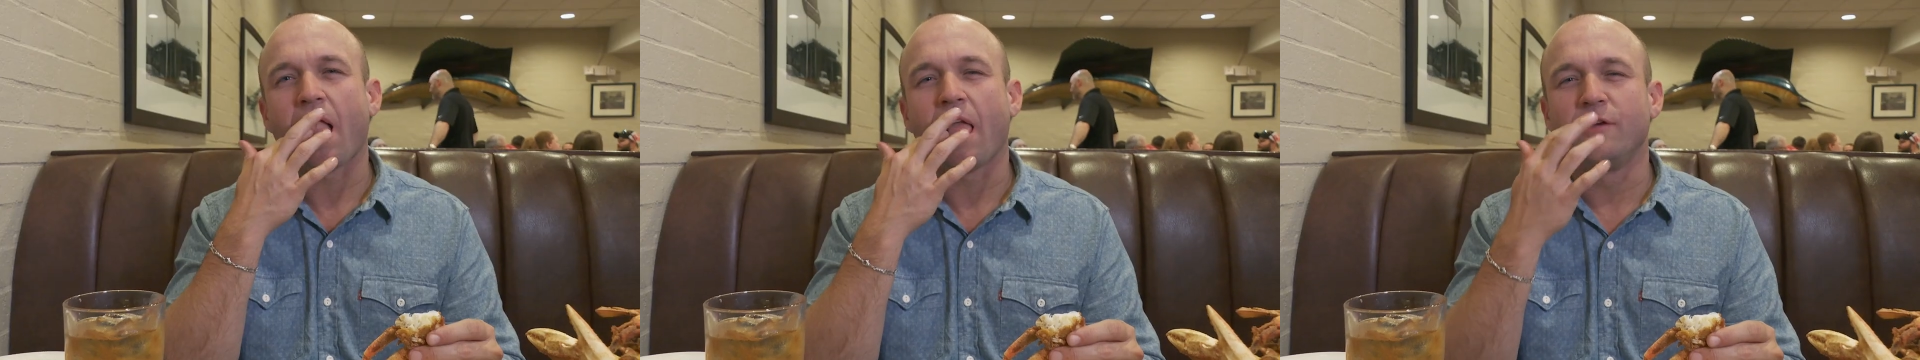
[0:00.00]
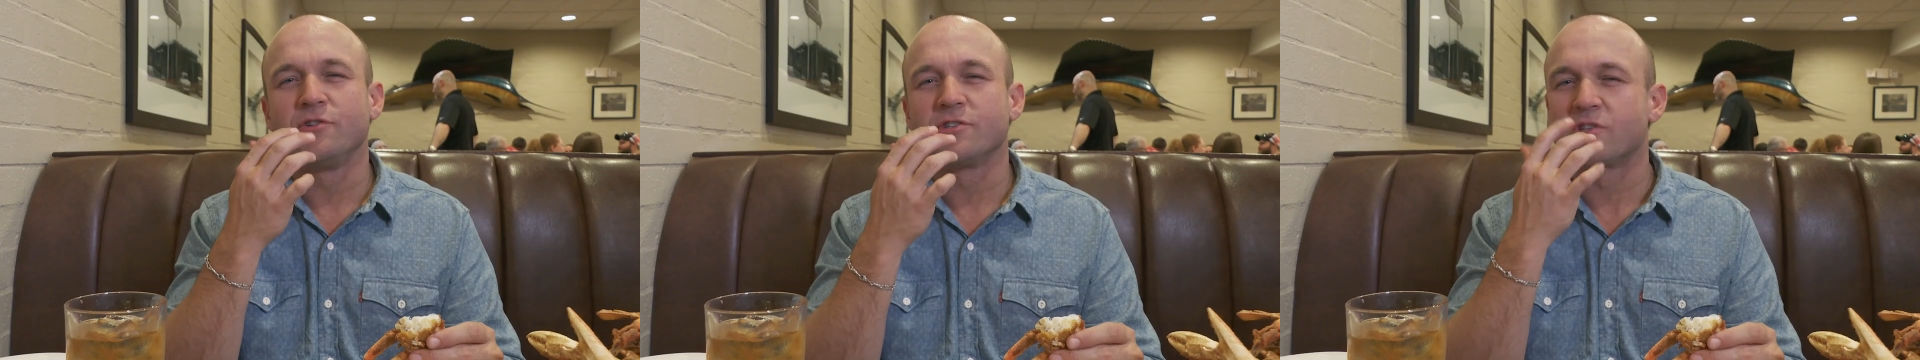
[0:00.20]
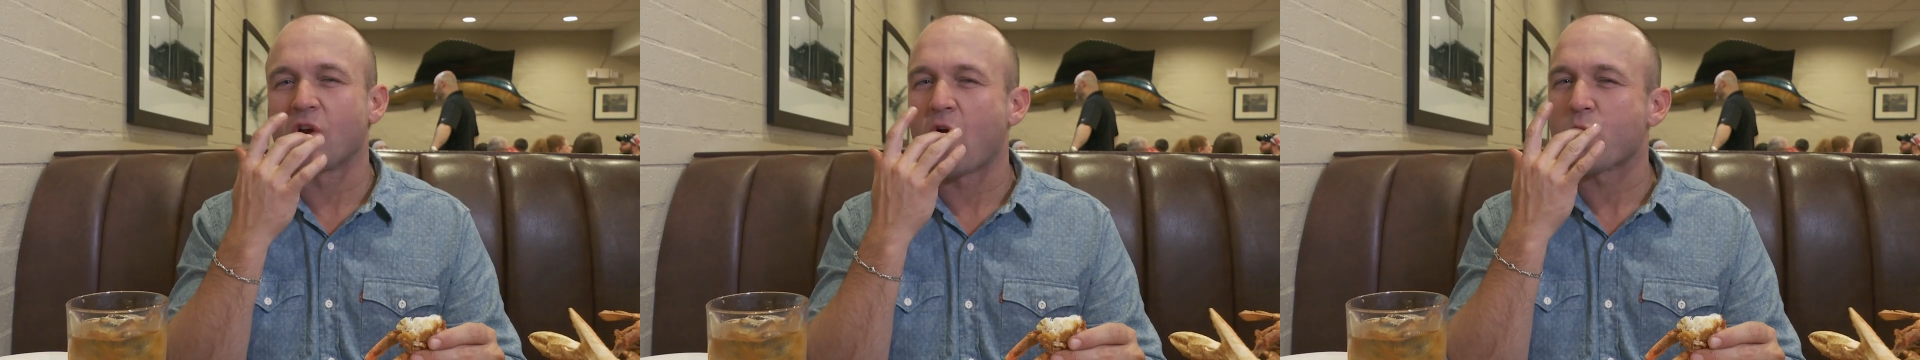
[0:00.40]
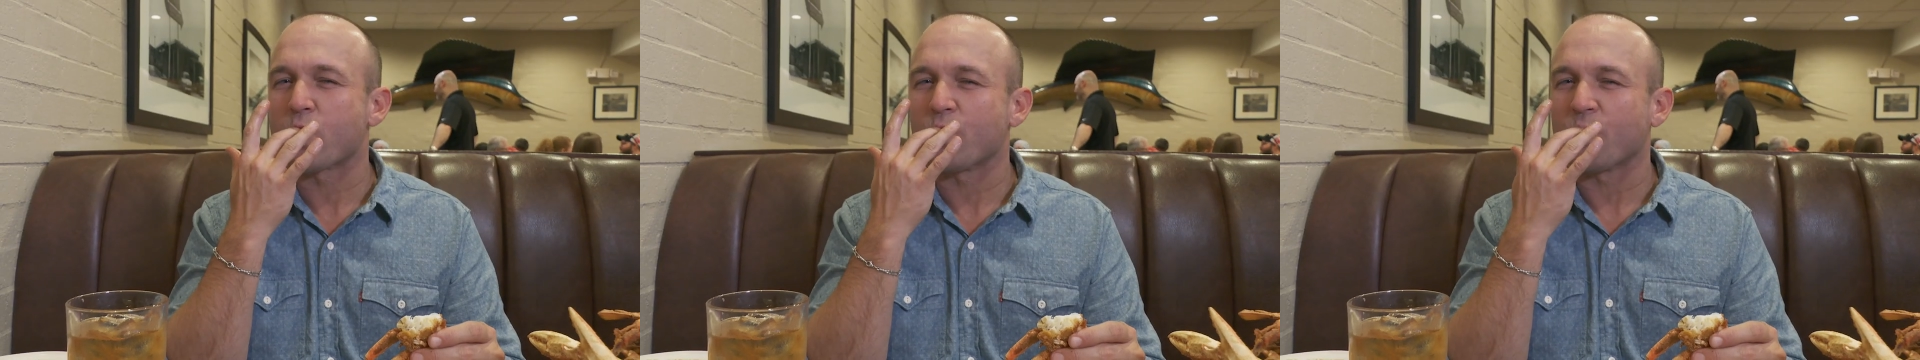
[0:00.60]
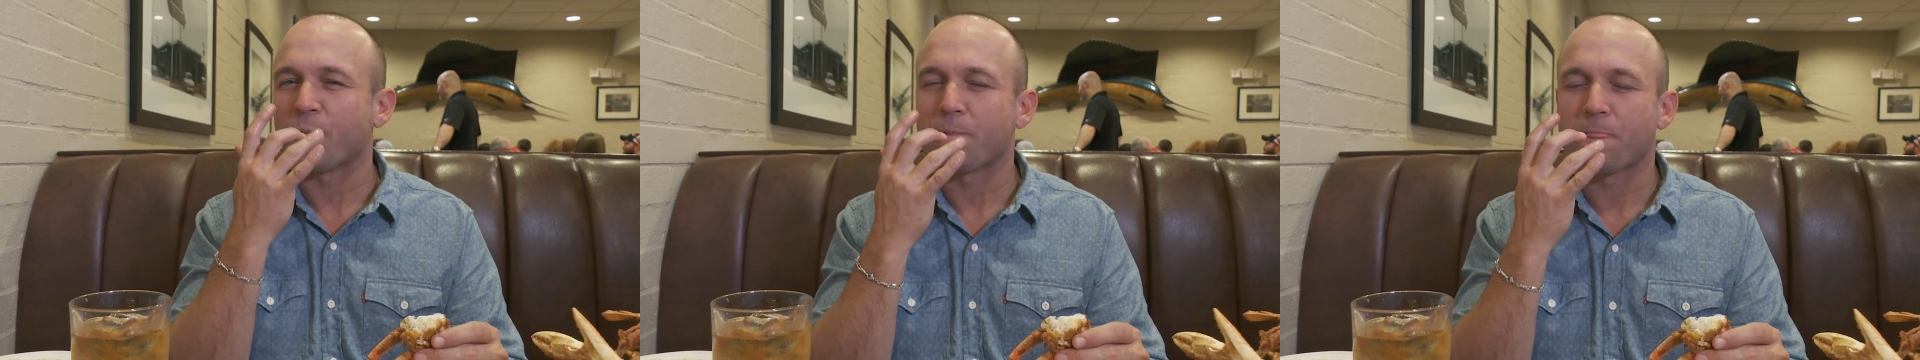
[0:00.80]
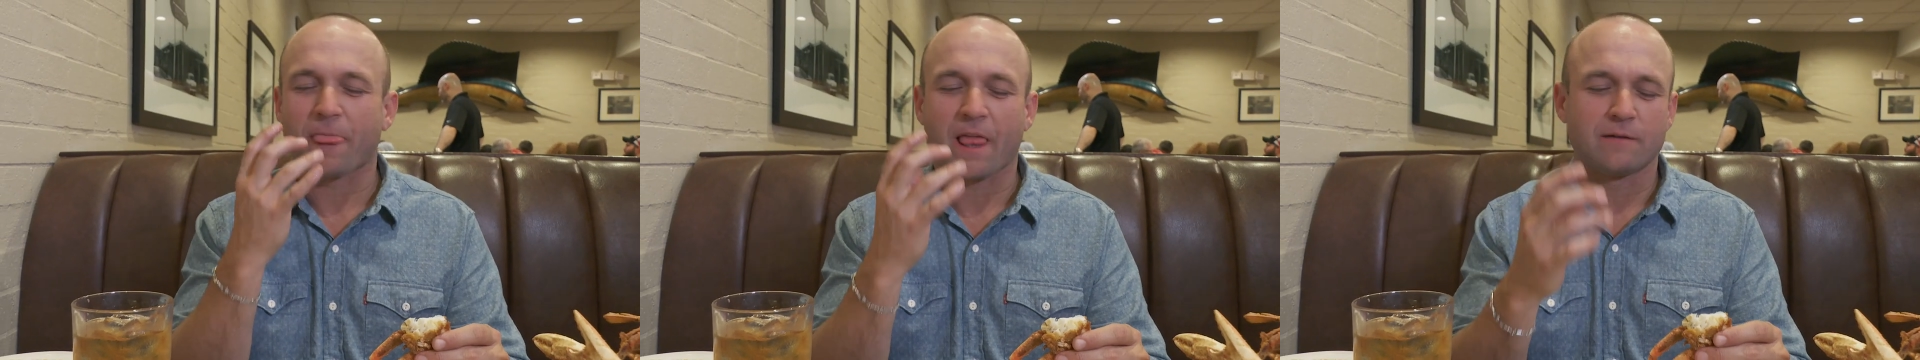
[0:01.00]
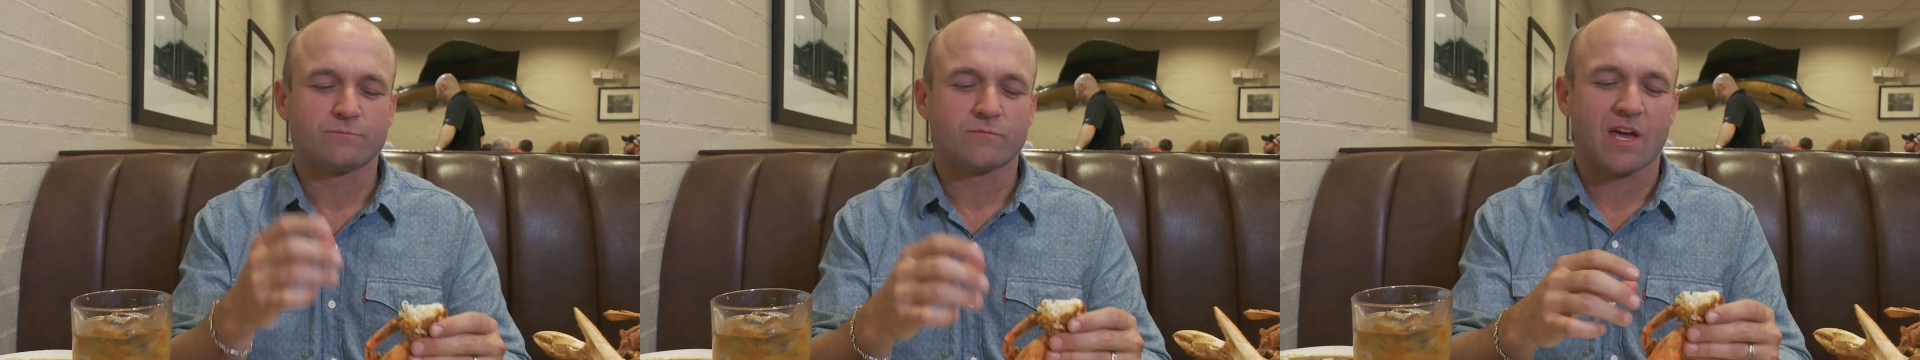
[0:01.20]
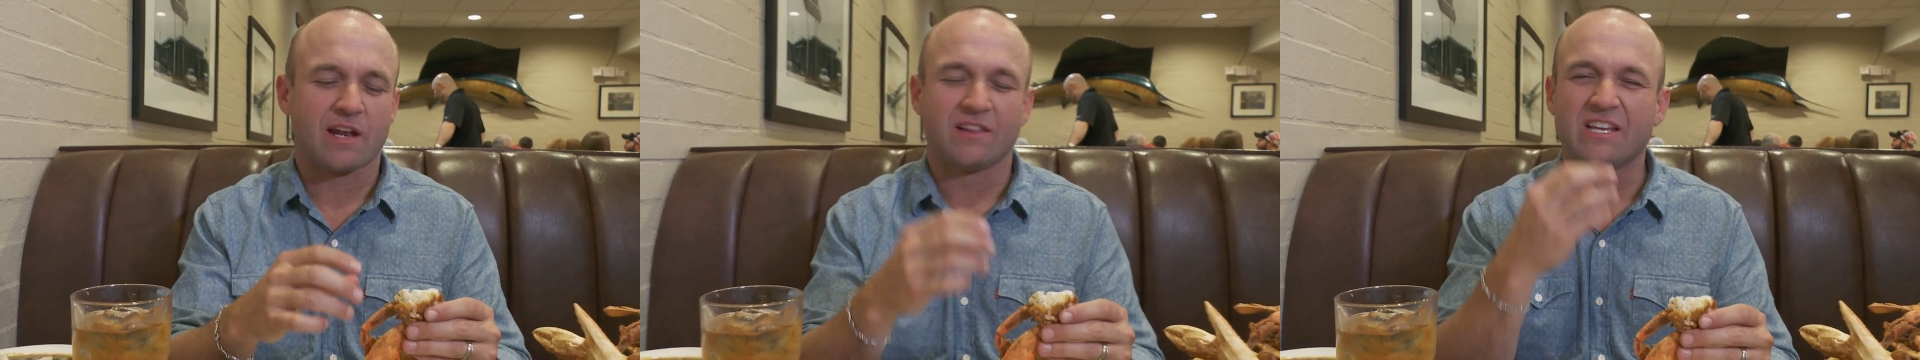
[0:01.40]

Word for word: you just start kind of